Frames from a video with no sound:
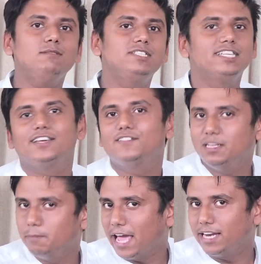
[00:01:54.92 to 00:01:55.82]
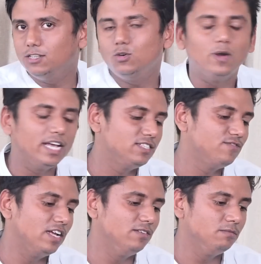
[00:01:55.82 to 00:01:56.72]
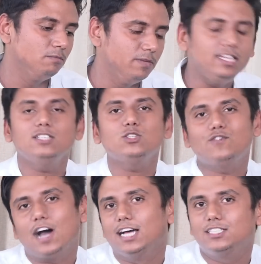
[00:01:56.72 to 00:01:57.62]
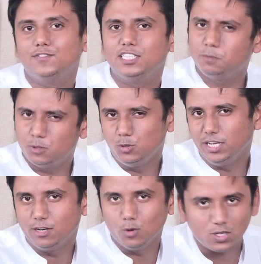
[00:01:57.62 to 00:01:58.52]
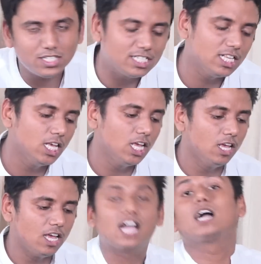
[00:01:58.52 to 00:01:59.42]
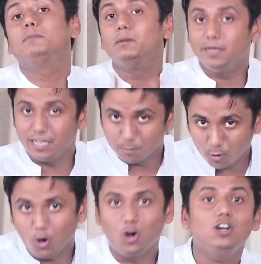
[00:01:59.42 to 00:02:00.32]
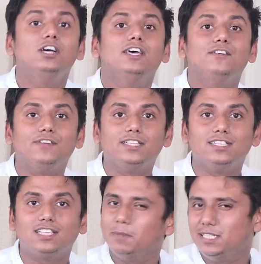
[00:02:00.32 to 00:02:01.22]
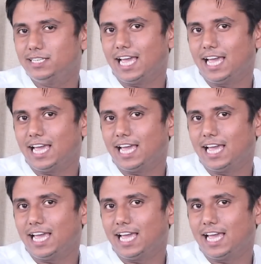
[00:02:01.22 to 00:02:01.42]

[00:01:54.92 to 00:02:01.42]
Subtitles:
I'm sitting with a man who has won millions of hearts with his brooding looks a couple million more with his amazing